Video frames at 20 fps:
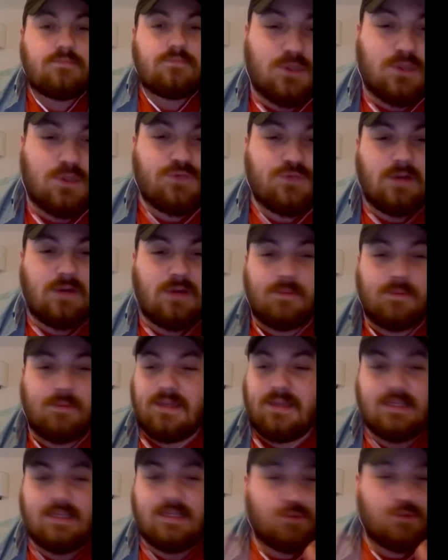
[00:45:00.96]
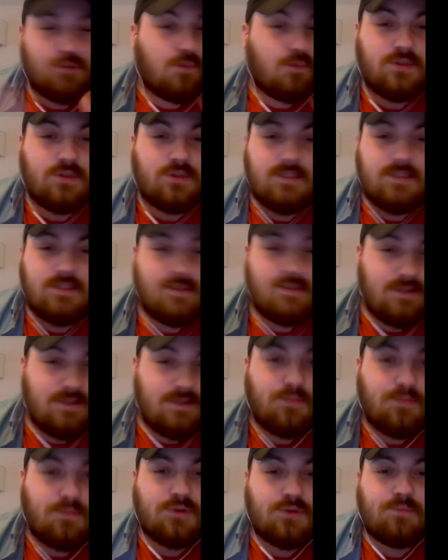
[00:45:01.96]
works for MMA, that's the most
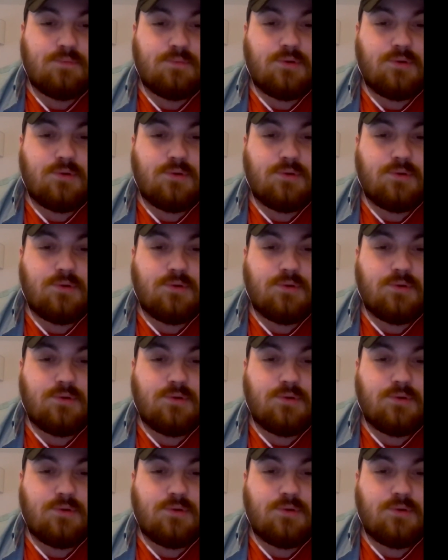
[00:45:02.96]
important point.